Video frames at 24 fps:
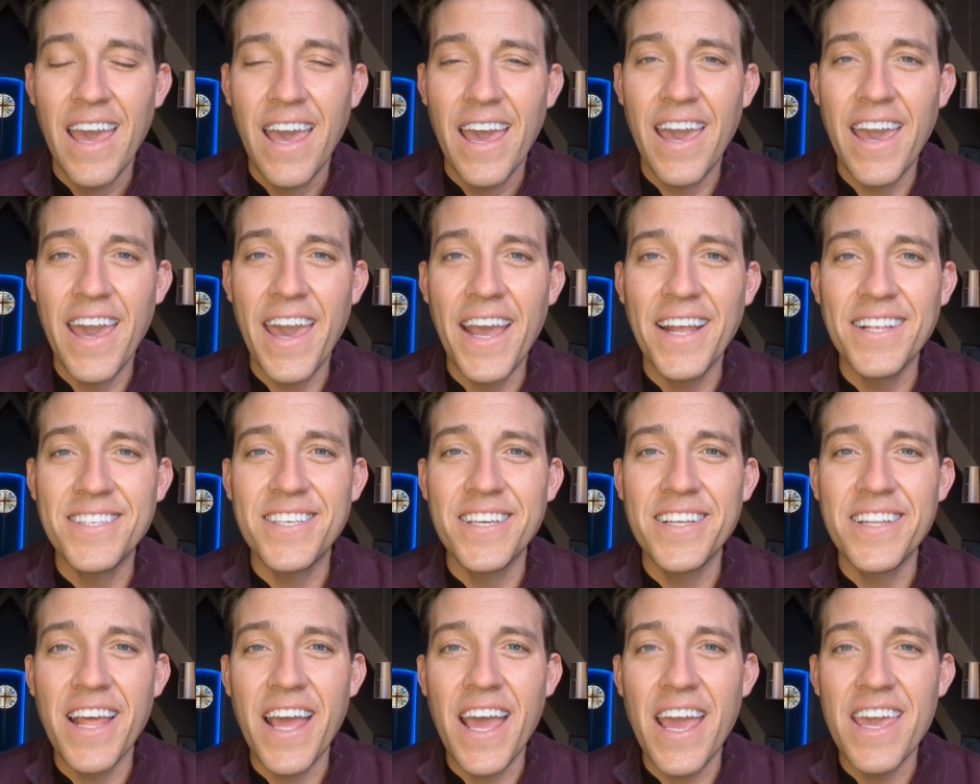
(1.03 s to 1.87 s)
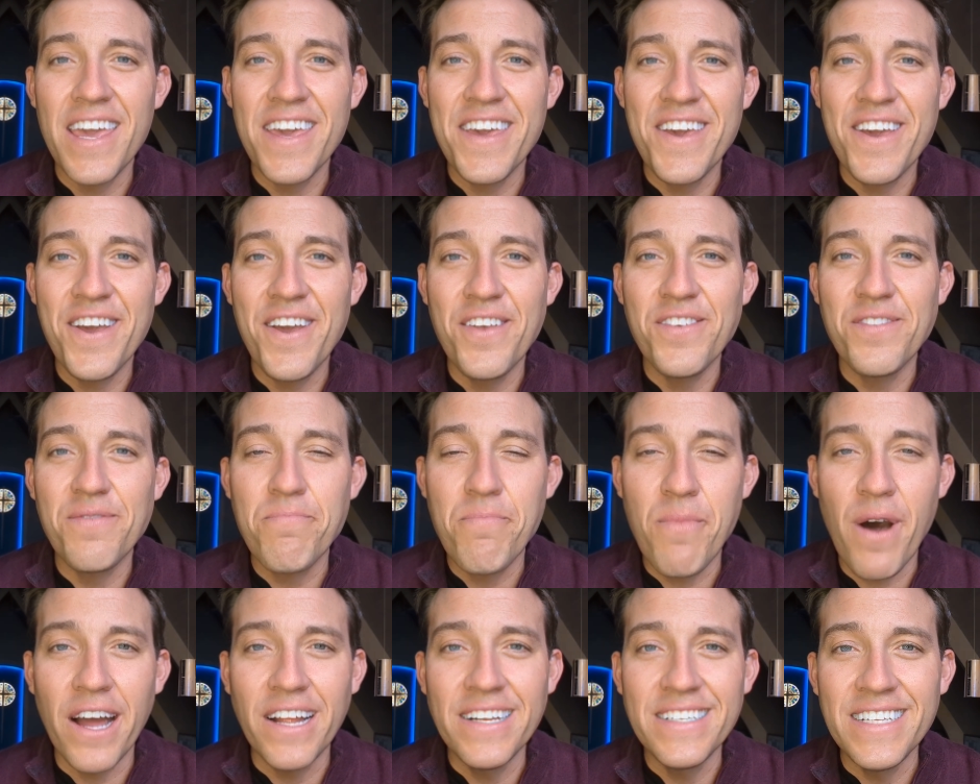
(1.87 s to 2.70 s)
Hey, hey, today is
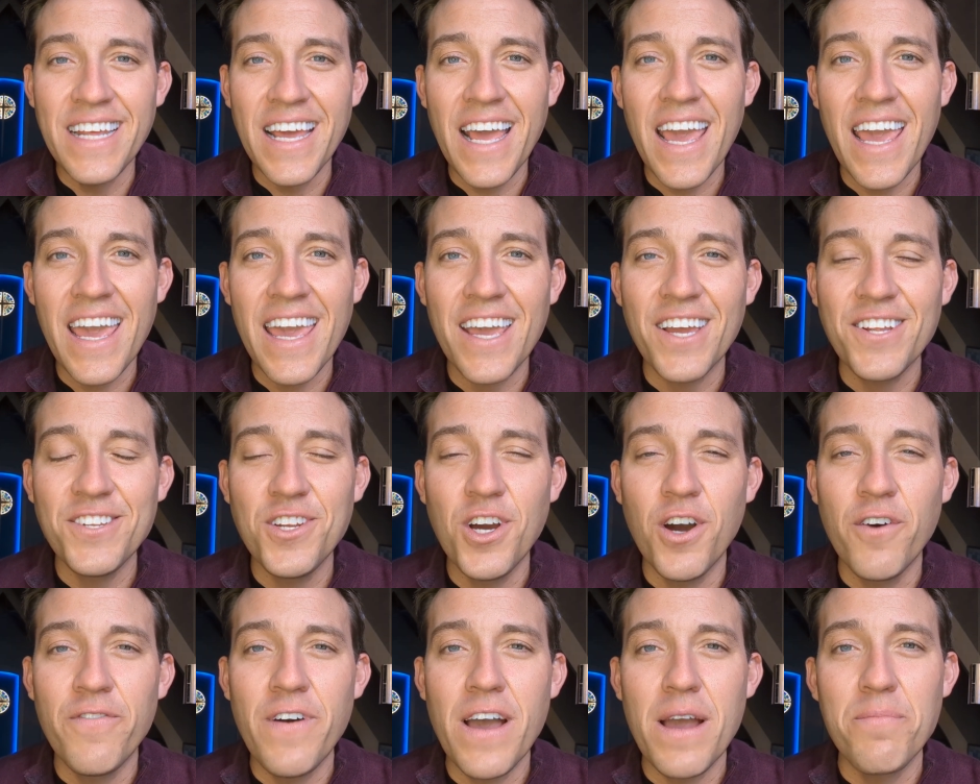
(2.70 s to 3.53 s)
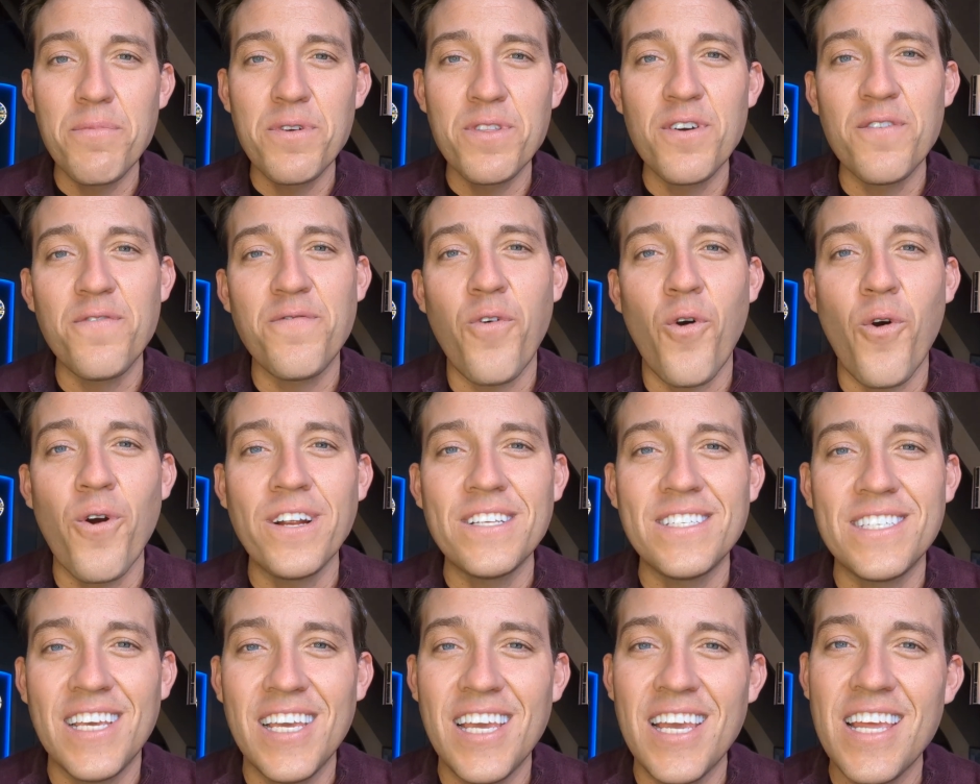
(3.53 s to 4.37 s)
Monday, November the
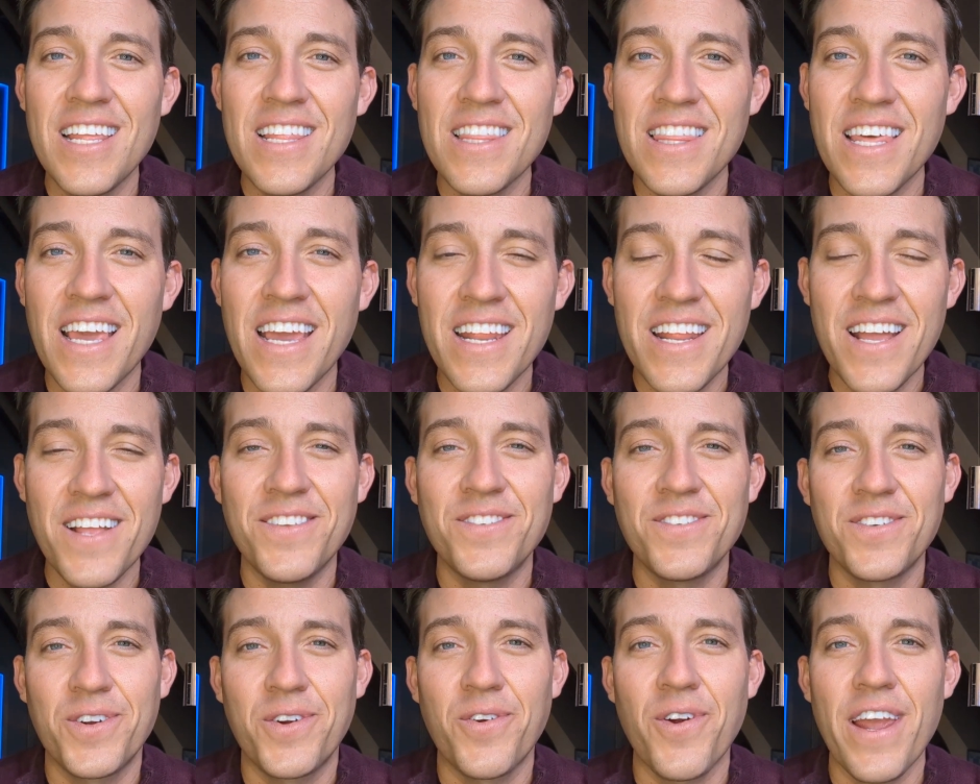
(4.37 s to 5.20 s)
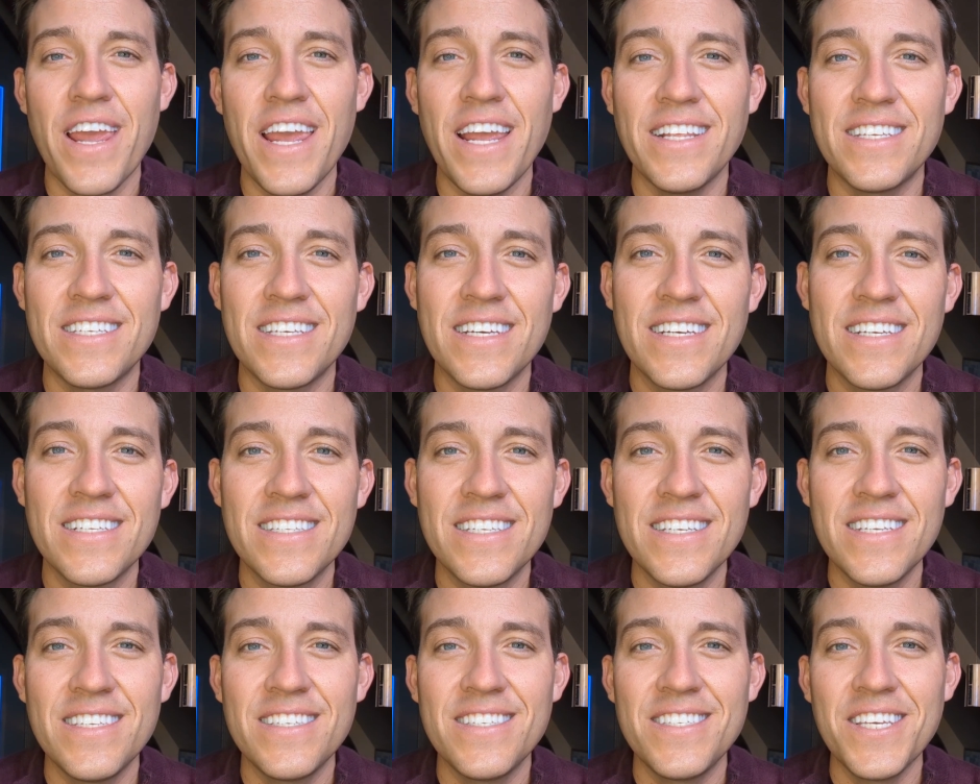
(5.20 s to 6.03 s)
14th, and it's great
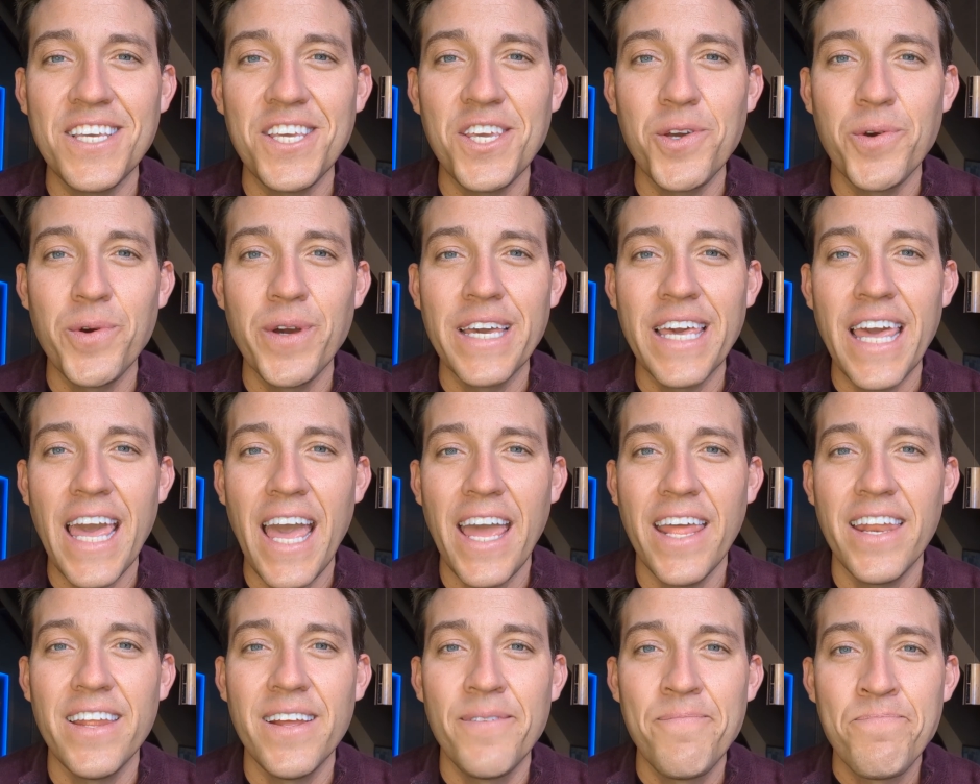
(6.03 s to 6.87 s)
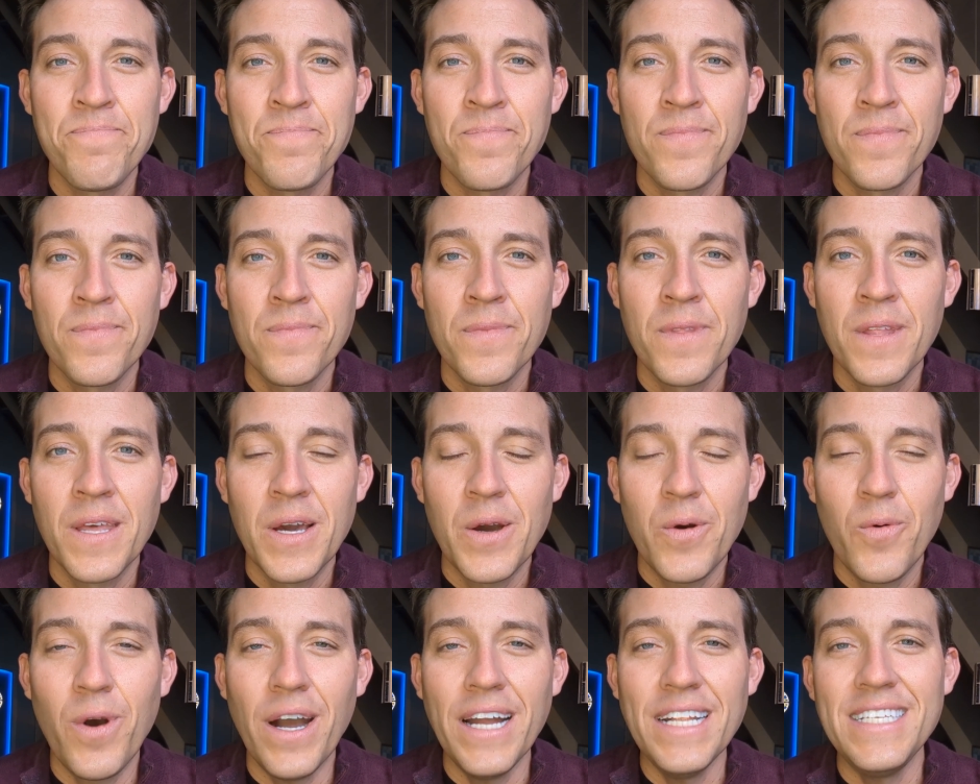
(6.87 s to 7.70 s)
to see you again.
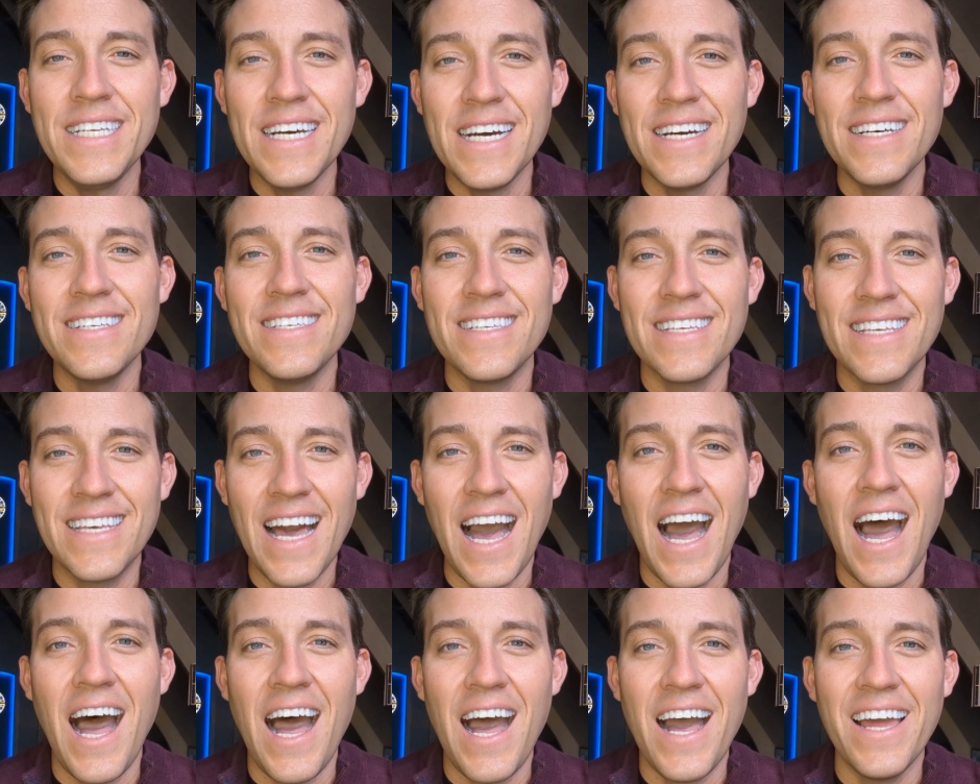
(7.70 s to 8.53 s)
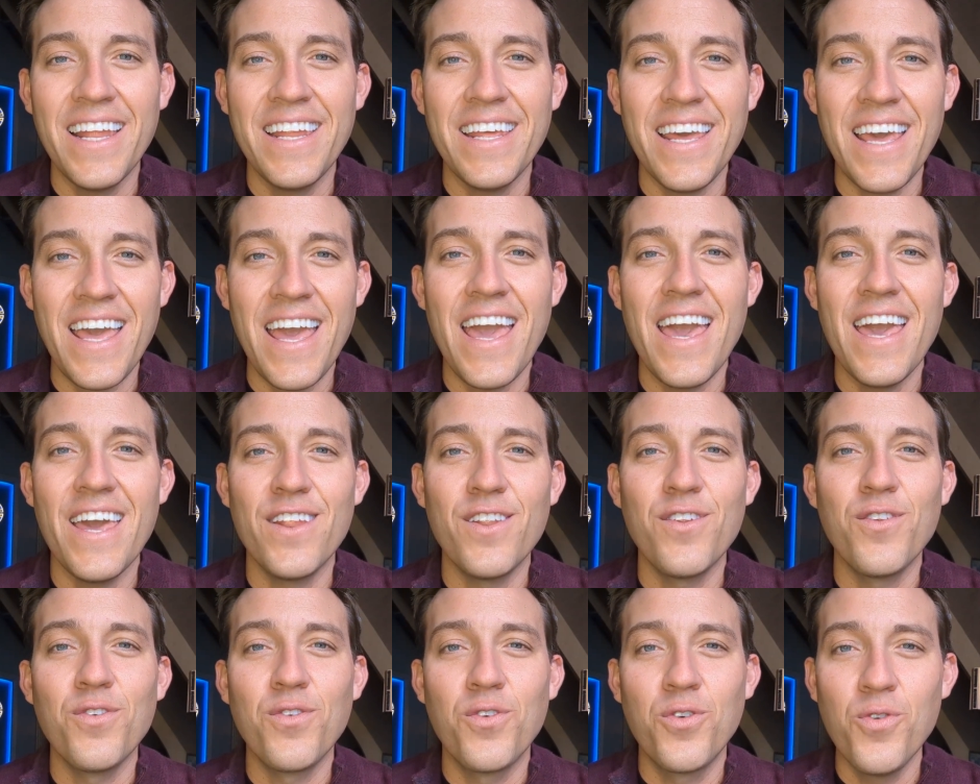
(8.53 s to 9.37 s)
What does God
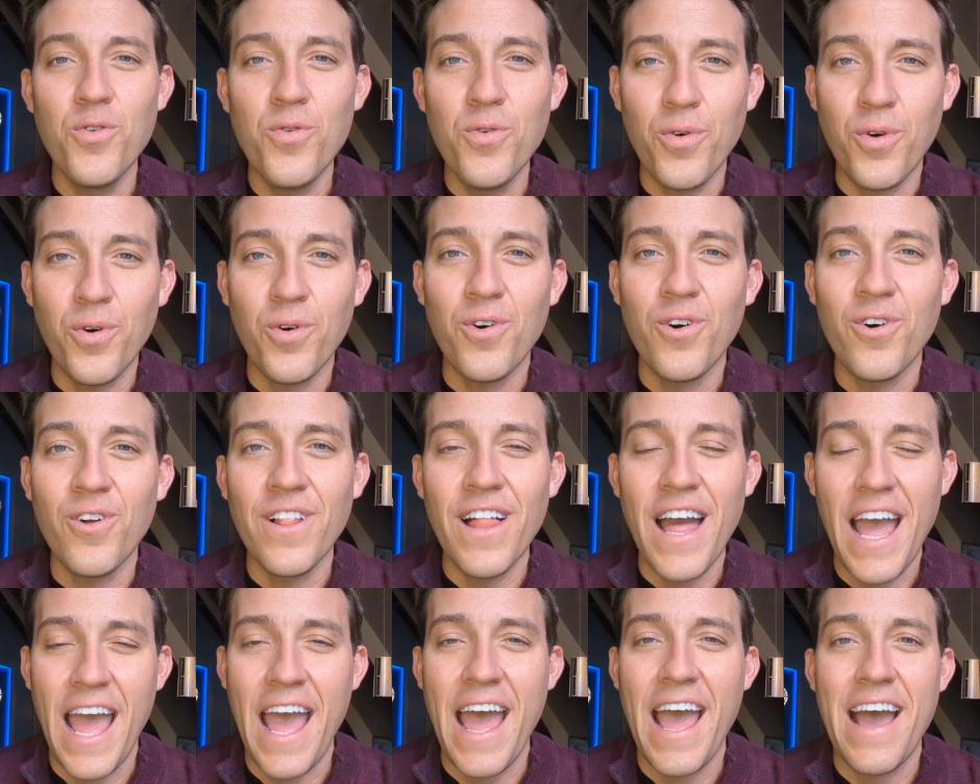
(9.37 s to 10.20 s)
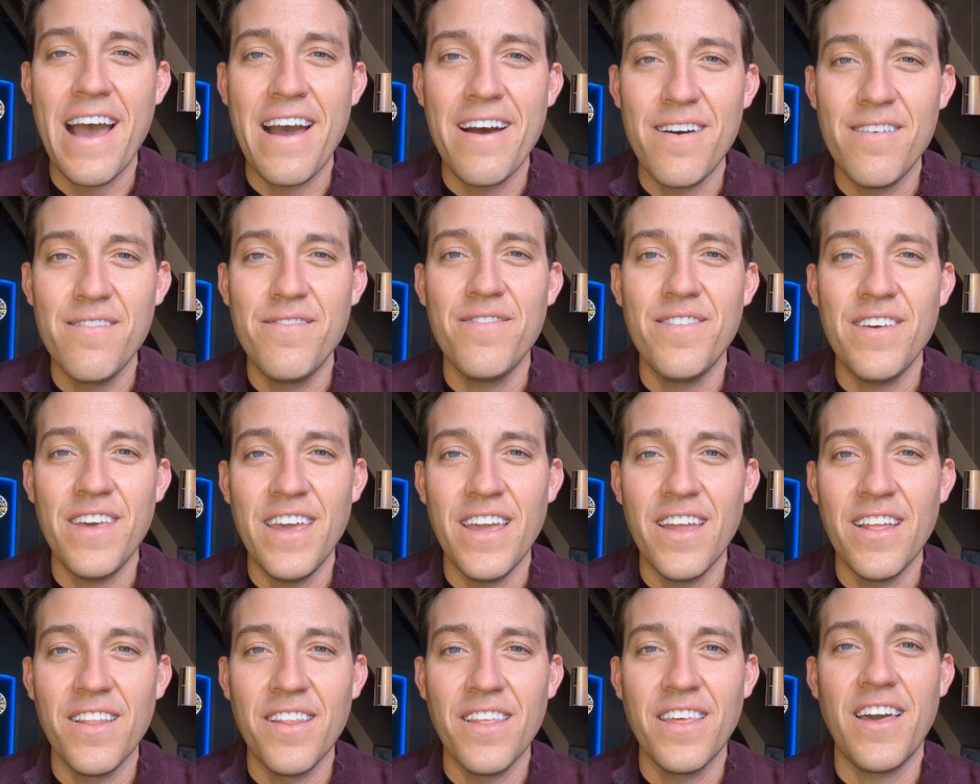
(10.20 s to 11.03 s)
and Google have
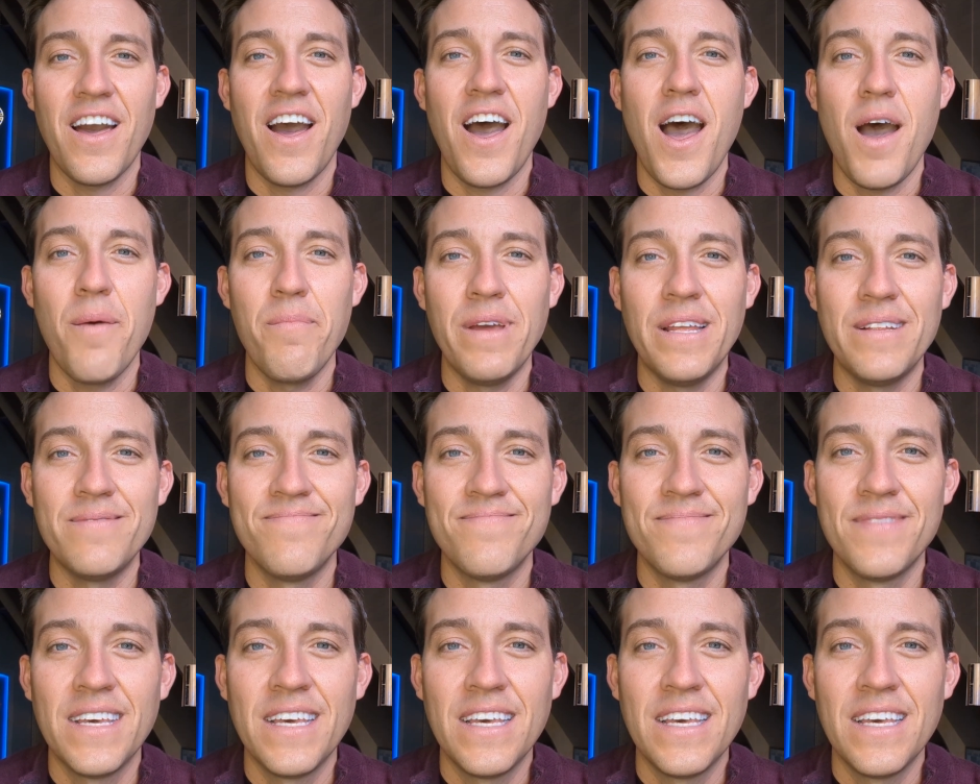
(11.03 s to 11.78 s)
in common?